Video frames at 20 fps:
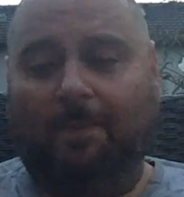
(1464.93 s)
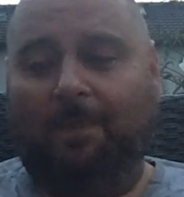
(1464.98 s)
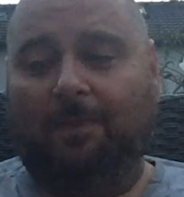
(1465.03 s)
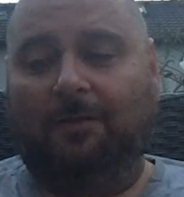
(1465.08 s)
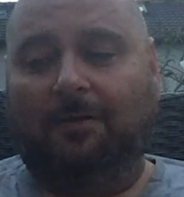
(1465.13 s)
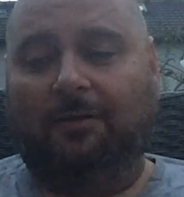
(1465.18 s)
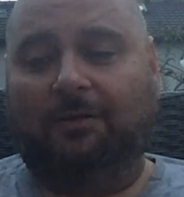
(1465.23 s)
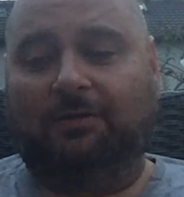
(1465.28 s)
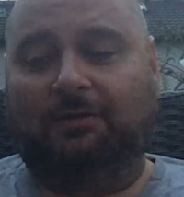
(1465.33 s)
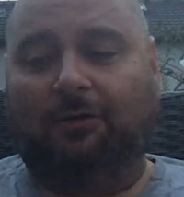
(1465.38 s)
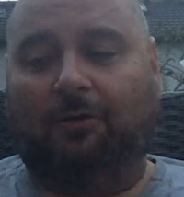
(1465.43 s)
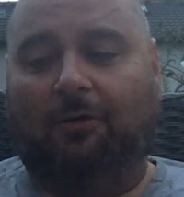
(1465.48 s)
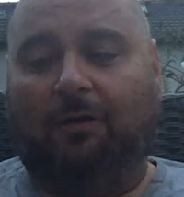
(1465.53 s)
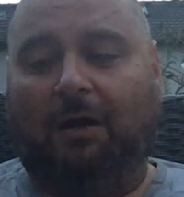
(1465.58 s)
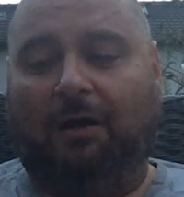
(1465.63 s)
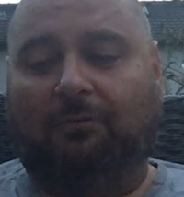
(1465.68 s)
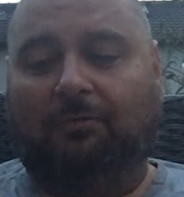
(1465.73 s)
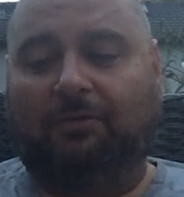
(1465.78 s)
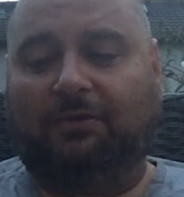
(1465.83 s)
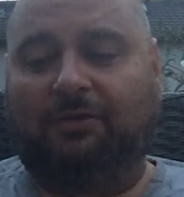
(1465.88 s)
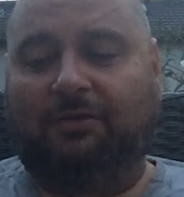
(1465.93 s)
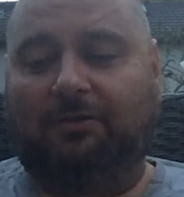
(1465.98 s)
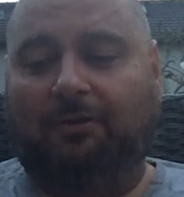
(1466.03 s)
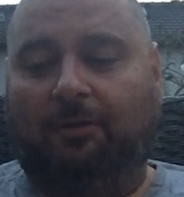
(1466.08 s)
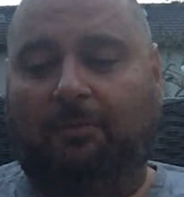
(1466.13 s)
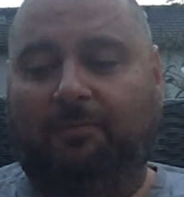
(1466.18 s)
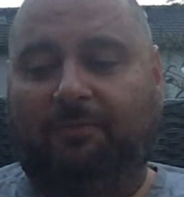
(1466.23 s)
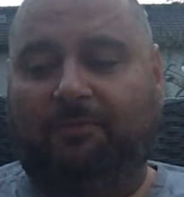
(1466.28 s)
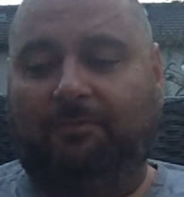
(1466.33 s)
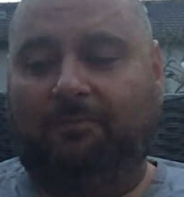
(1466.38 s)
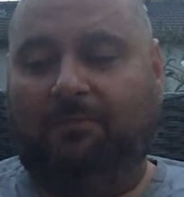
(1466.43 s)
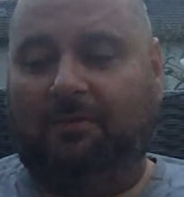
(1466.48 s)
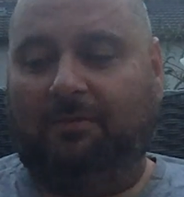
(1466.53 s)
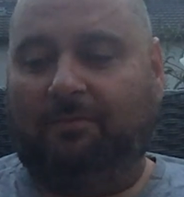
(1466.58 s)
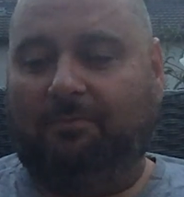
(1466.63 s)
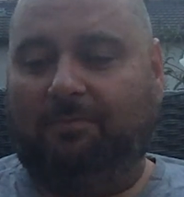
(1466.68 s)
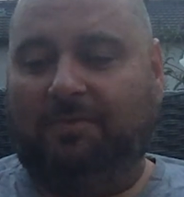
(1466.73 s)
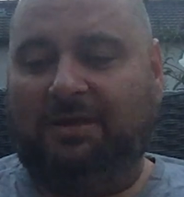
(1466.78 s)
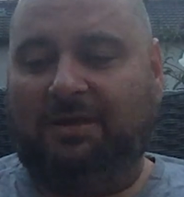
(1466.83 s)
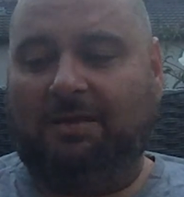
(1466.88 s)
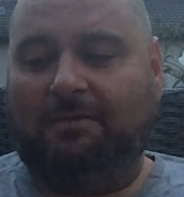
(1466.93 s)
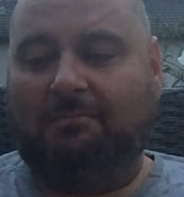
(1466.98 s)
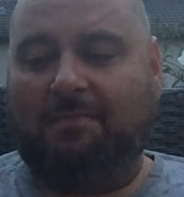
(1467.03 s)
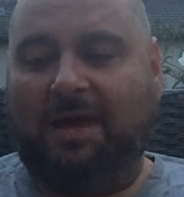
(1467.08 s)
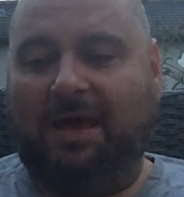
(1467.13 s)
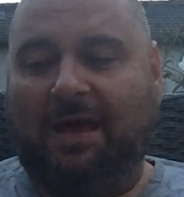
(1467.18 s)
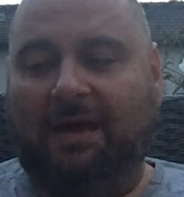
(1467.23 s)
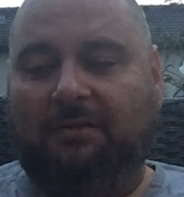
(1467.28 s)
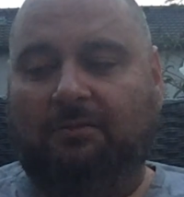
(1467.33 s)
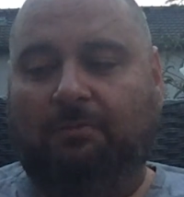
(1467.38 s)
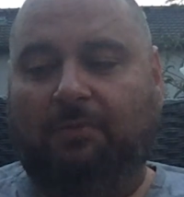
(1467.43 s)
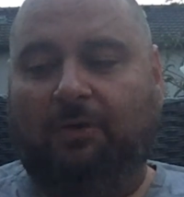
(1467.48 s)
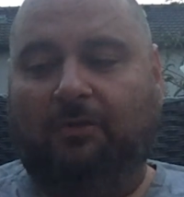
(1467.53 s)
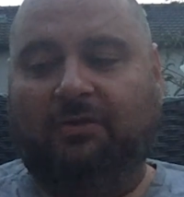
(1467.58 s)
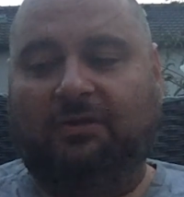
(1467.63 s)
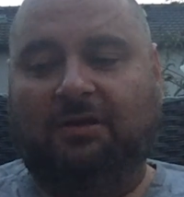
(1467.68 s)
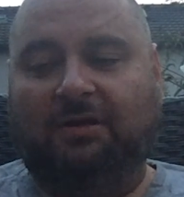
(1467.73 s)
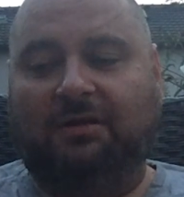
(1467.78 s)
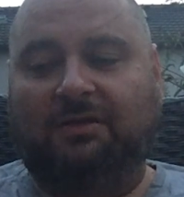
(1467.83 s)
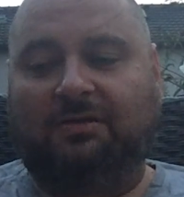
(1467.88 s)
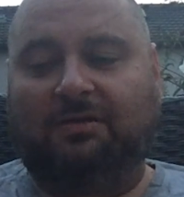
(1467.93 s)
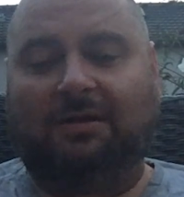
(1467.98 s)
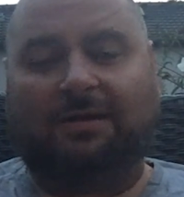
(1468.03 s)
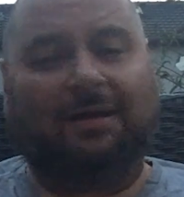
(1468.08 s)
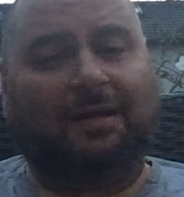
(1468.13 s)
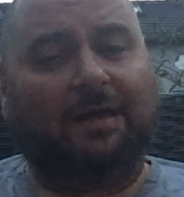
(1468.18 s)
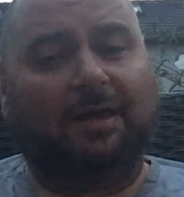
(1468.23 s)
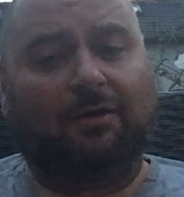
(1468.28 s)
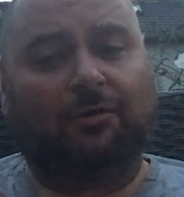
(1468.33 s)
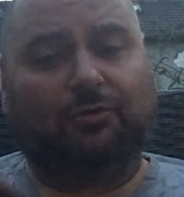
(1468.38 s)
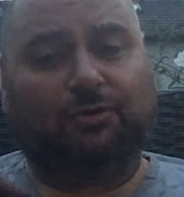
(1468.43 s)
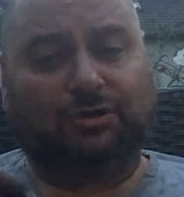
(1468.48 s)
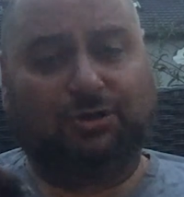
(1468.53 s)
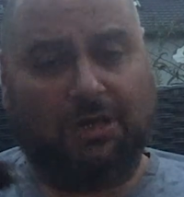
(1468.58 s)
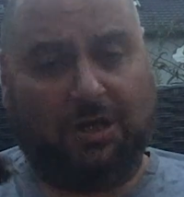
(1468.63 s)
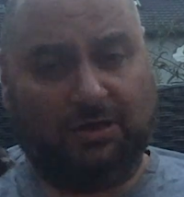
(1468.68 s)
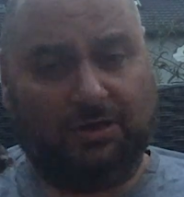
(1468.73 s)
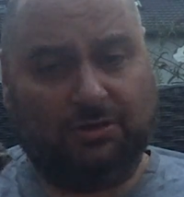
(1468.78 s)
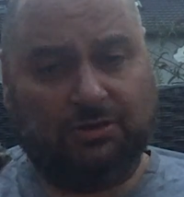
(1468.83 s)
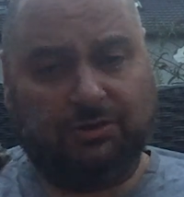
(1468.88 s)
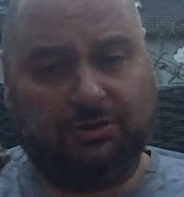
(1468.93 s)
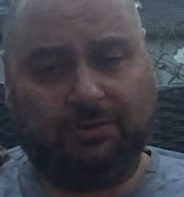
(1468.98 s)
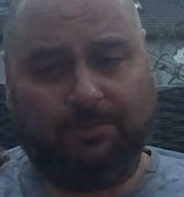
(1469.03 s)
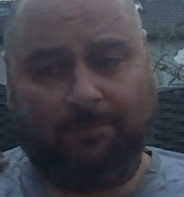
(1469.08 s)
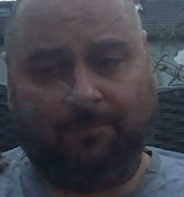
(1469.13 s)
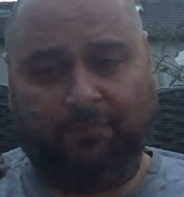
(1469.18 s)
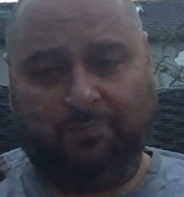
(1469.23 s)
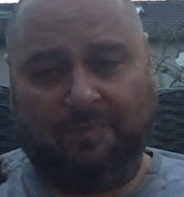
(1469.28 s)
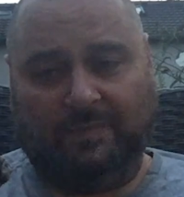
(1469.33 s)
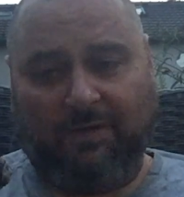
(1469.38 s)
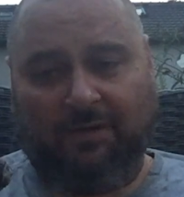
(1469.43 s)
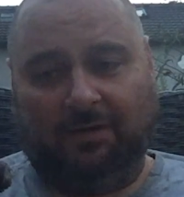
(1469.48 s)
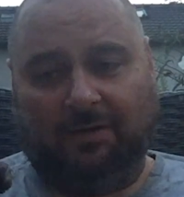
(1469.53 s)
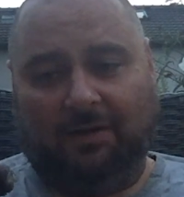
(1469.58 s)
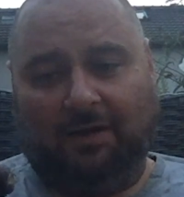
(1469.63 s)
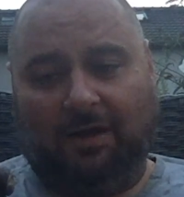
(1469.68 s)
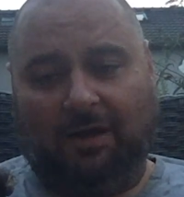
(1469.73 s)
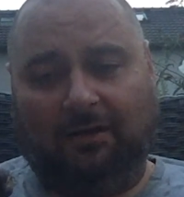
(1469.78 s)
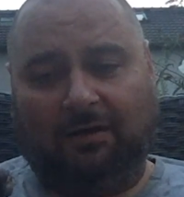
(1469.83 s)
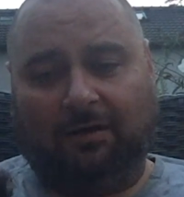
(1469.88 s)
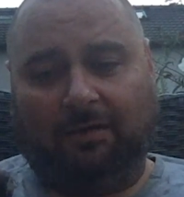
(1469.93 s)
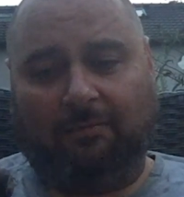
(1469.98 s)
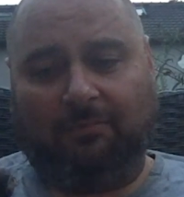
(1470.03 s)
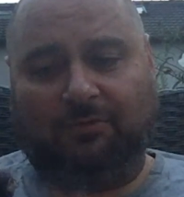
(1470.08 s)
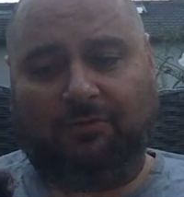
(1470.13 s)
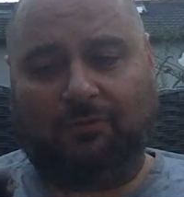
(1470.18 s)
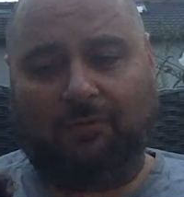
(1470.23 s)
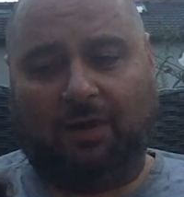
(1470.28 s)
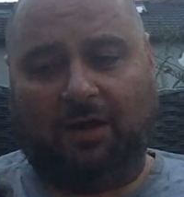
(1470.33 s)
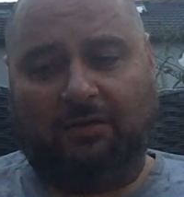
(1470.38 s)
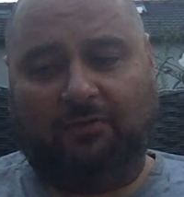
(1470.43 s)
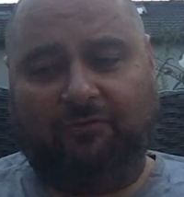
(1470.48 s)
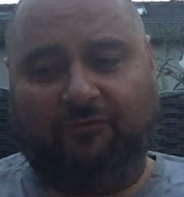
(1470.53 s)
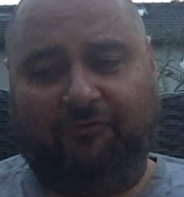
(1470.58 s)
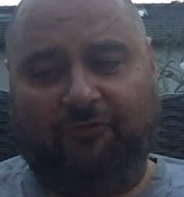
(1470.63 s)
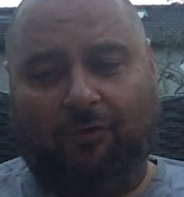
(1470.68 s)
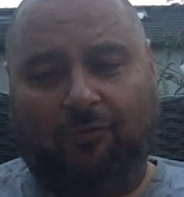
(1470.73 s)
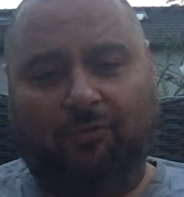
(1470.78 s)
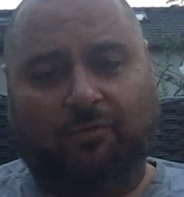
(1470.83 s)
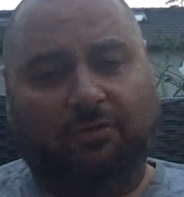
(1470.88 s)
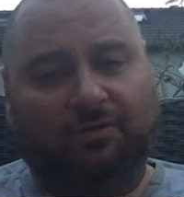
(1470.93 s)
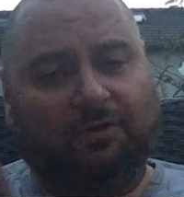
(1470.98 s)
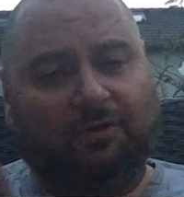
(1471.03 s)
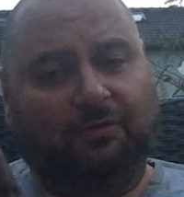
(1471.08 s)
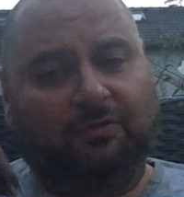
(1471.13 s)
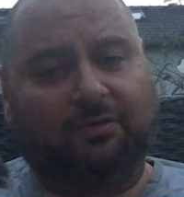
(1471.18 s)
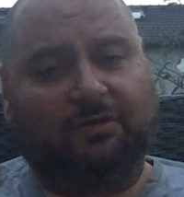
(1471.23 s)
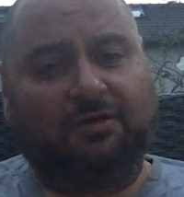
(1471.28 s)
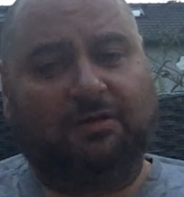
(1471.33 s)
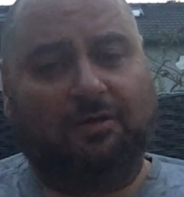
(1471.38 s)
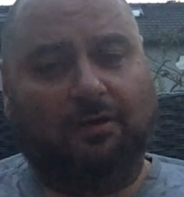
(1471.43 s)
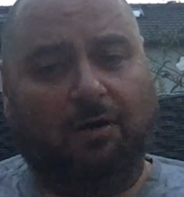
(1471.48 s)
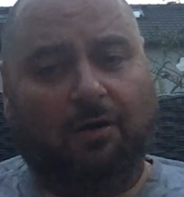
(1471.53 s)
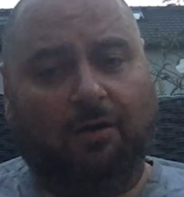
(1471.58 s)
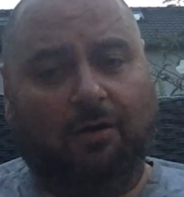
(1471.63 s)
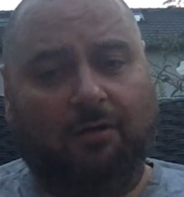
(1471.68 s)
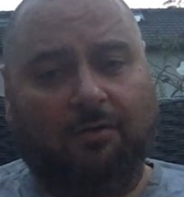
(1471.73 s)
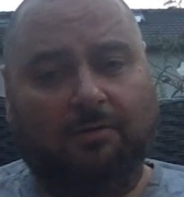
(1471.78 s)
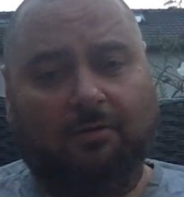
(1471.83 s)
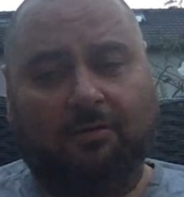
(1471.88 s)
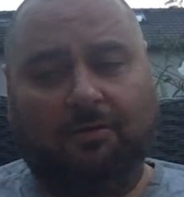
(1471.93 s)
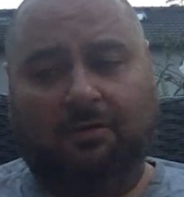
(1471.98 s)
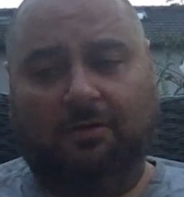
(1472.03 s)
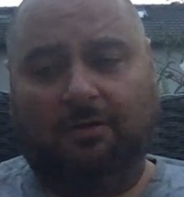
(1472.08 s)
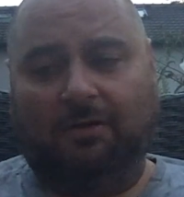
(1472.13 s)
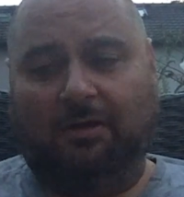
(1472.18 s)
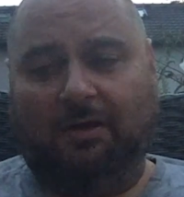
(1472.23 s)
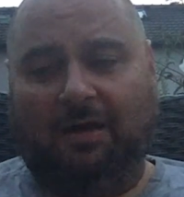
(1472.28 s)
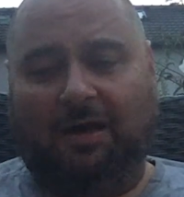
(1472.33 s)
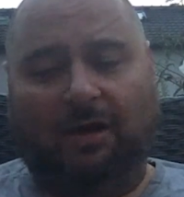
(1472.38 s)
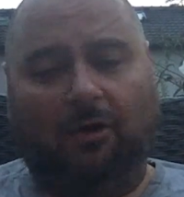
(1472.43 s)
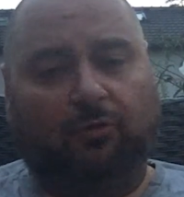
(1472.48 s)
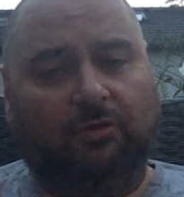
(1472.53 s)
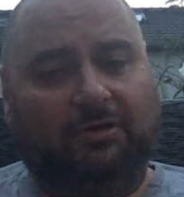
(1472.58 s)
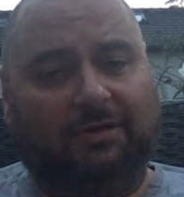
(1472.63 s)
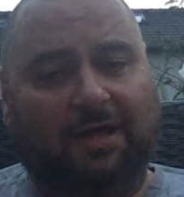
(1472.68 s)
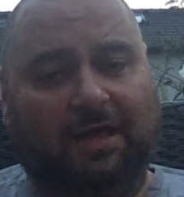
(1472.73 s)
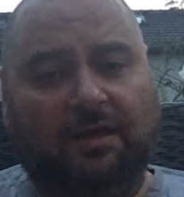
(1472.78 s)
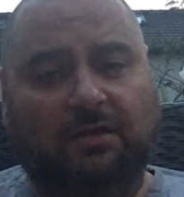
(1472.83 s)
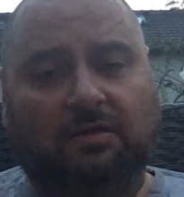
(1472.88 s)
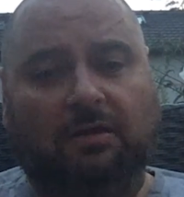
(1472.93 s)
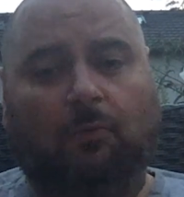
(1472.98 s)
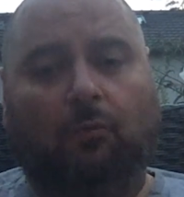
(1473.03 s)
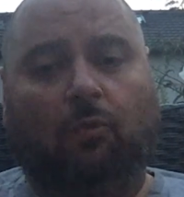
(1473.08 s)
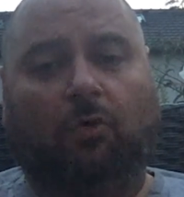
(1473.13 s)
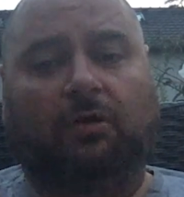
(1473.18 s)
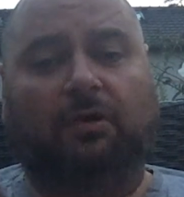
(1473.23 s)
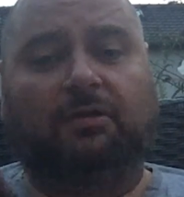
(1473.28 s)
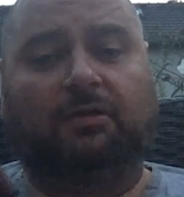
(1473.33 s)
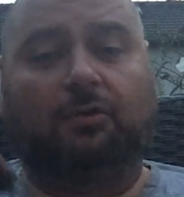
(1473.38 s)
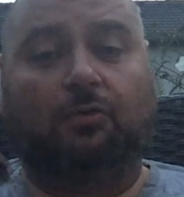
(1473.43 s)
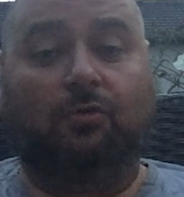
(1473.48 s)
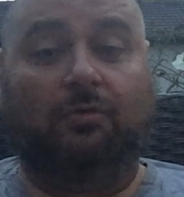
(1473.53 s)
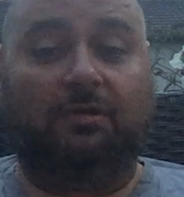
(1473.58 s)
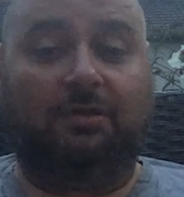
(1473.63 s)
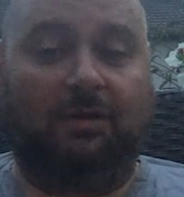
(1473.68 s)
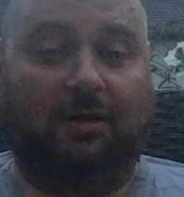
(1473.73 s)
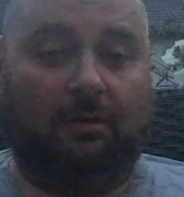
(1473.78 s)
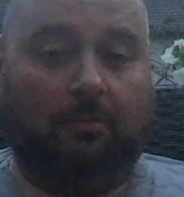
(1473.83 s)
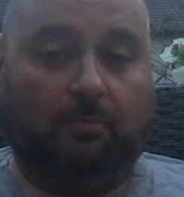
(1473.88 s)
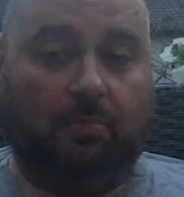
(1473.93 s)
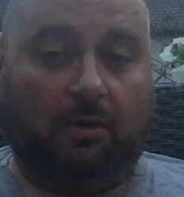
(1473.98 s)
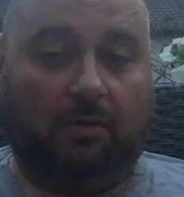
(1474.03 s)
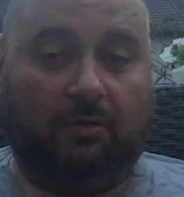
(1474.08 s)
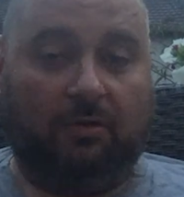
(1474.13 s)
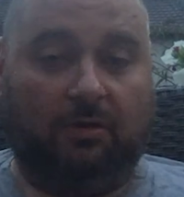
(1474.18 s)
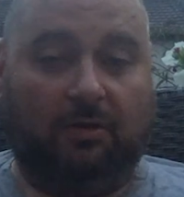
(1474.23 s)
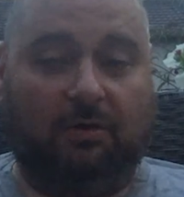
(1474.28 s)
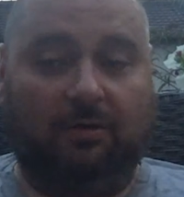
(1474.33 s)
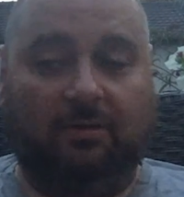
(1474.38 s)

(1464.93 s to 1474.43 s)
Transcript: So I will stop being mad about things that I cannot change, and I'm trying to focus on the cigar, how it tastes, and what is the good thing about it.